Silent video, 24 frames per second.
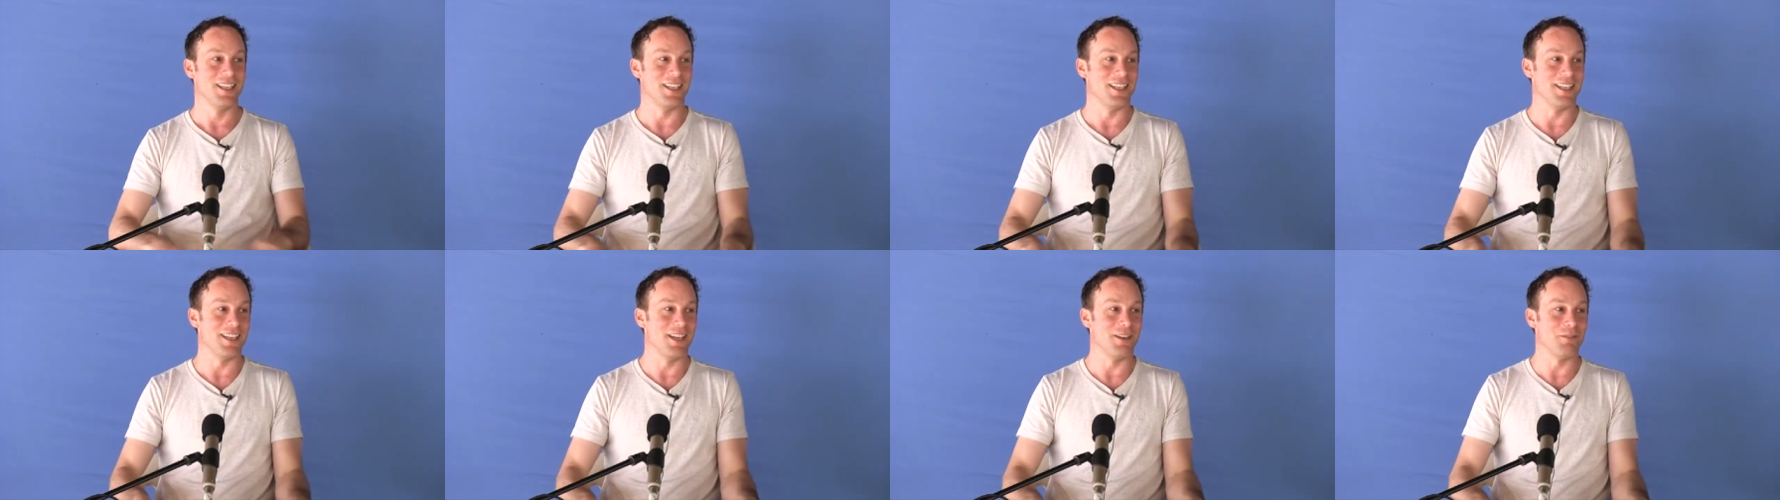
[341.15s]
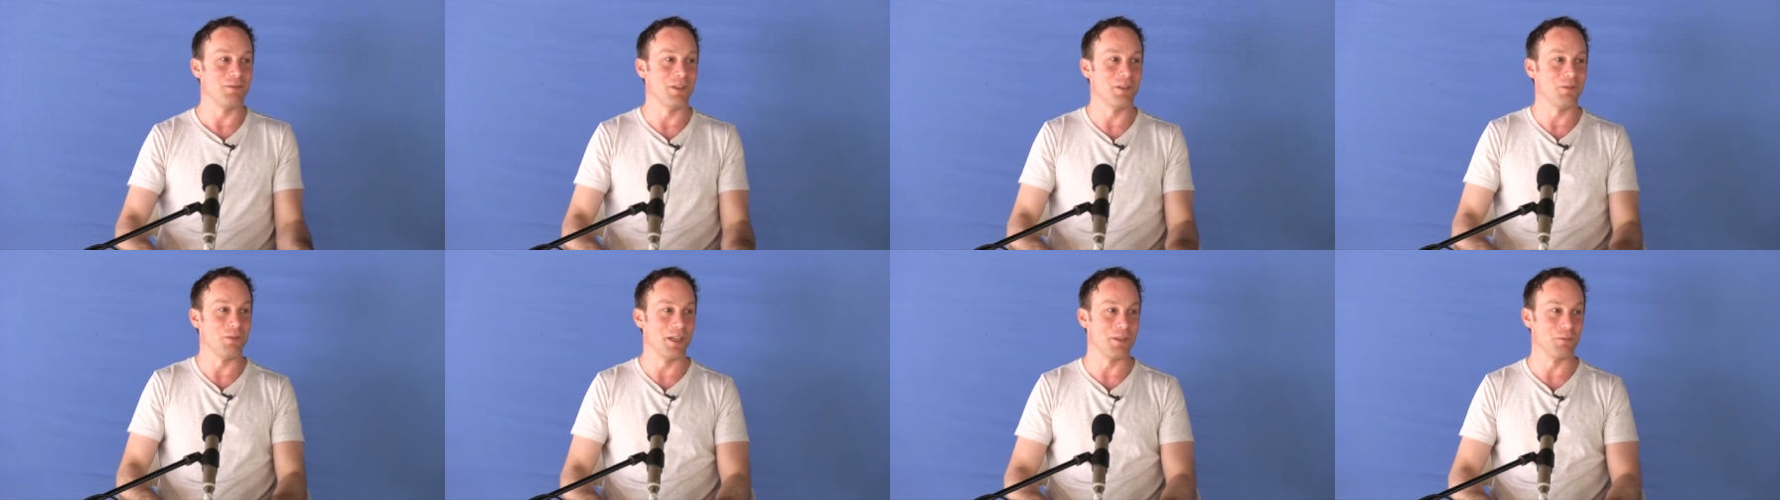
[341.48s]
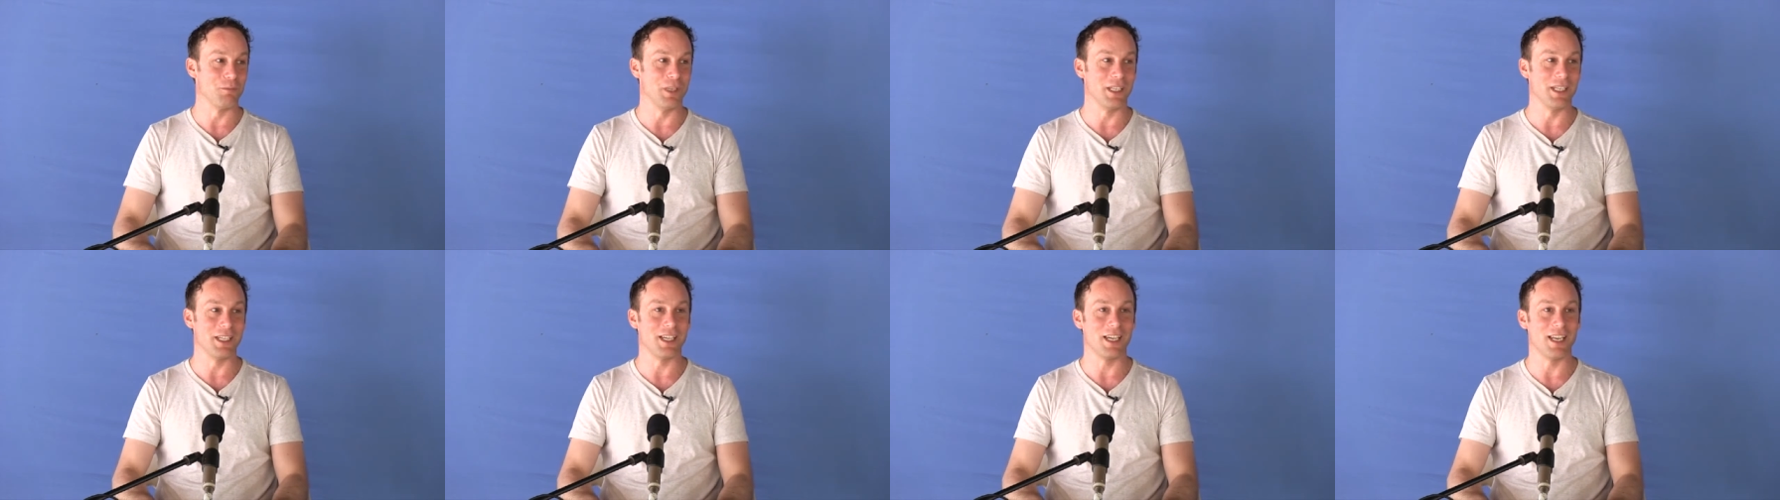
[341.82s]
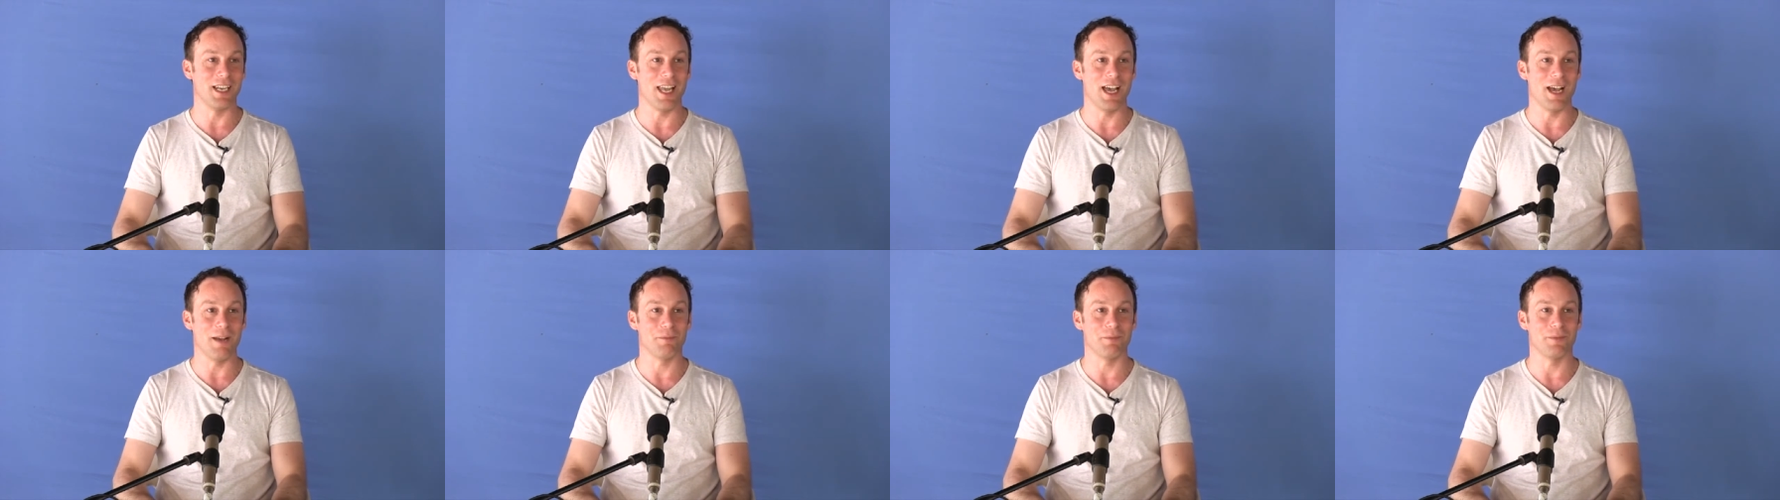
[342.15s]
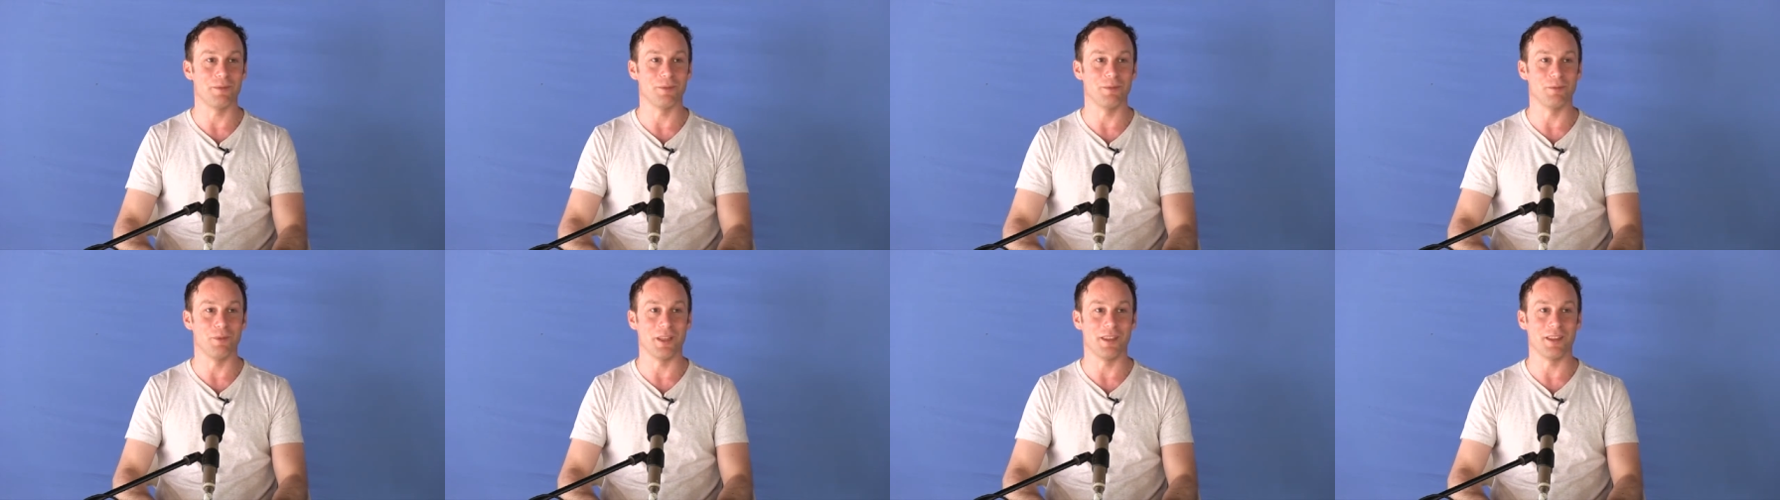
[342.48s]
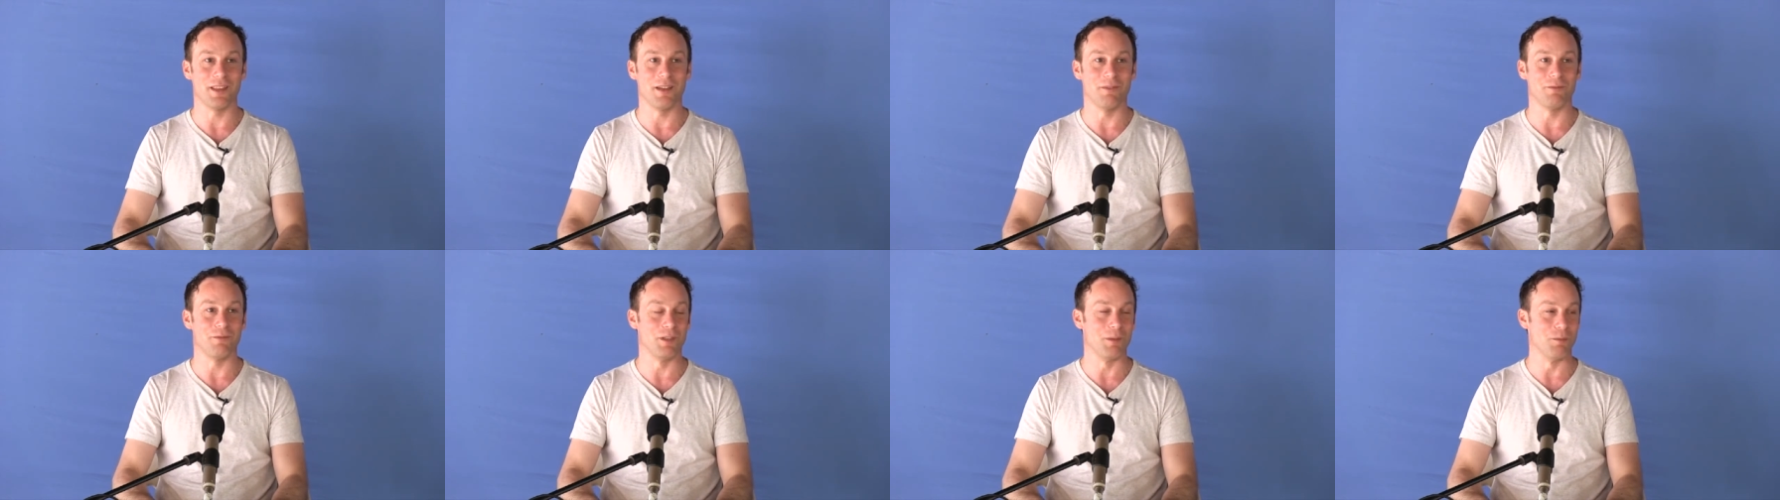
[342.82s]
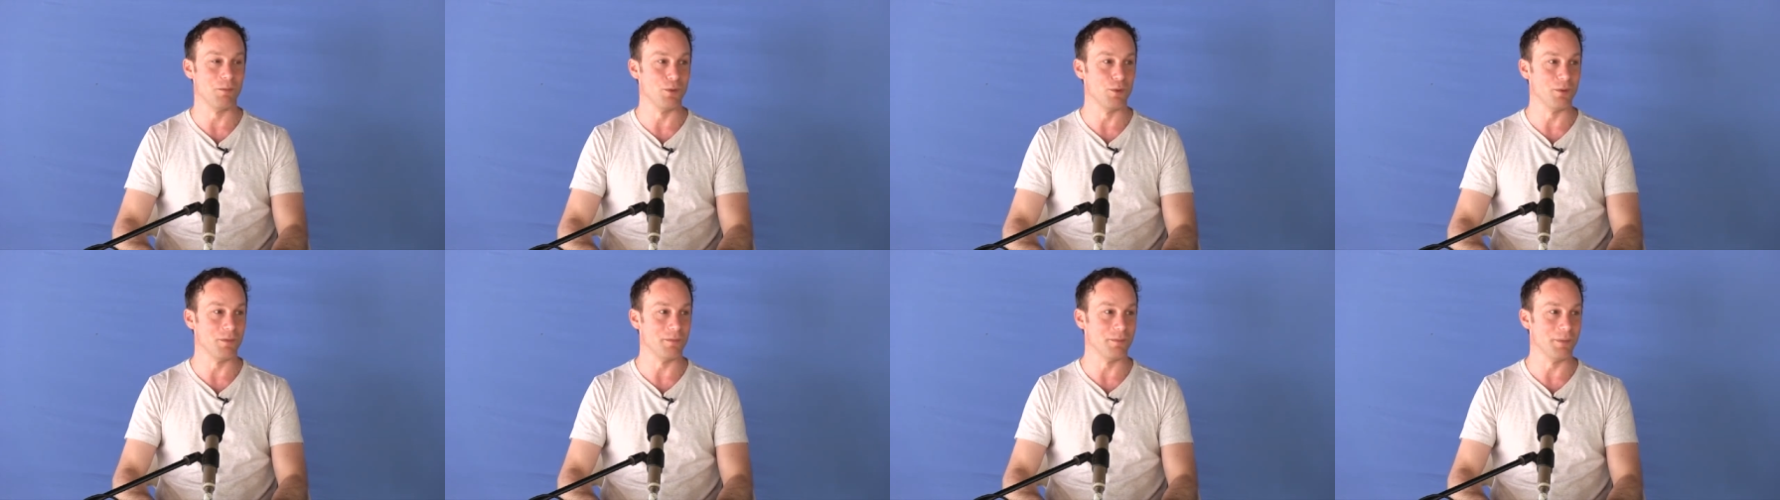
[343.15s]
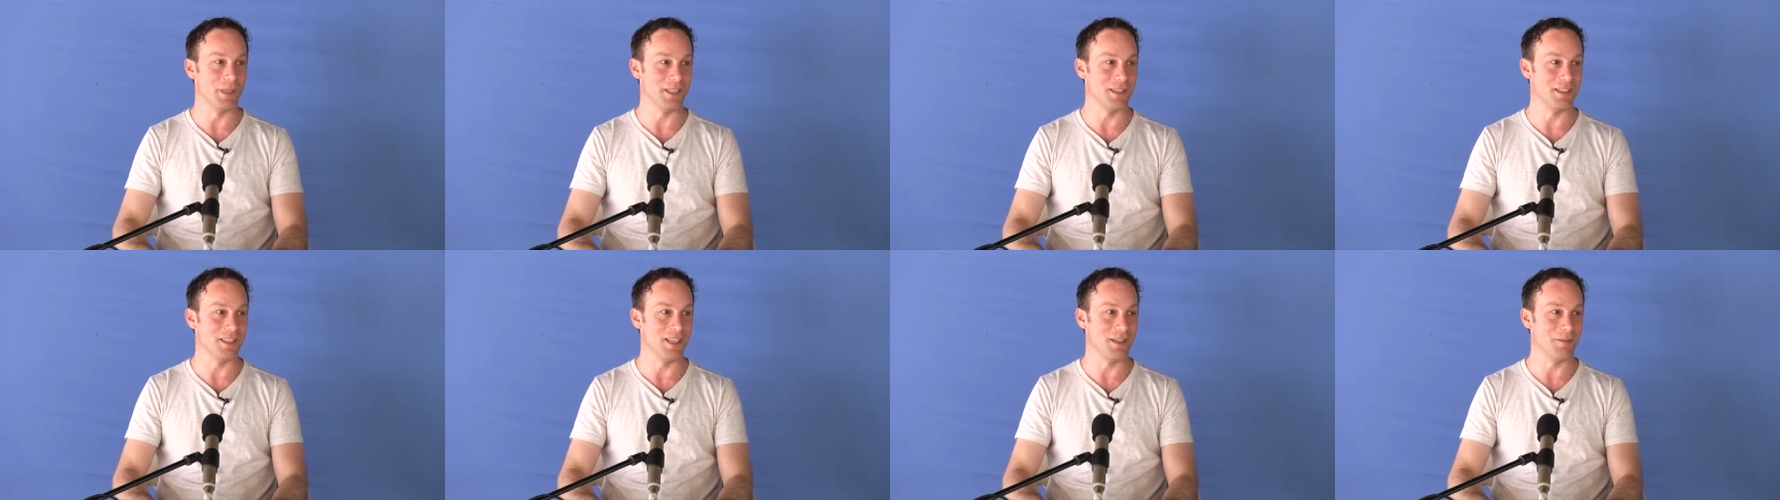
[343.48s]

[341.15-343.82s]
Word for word: and everyone will clap with every movement